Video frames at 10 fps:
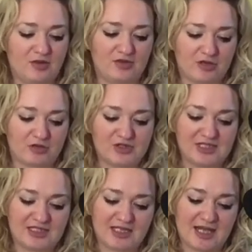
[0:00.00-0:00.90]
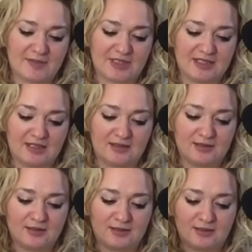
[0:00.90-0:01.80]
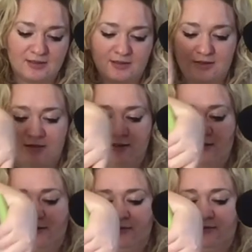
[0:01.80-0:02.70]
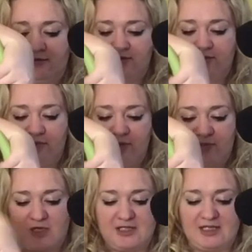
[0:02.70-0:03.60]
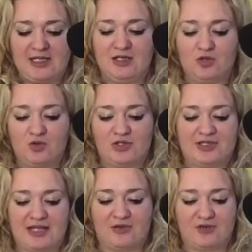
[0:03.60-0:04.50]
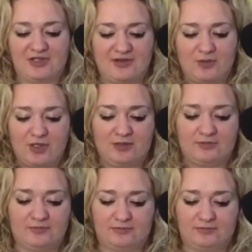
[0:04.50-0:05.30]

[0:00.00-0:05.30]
across the diameter. So I'm cutting it north-south, as it were.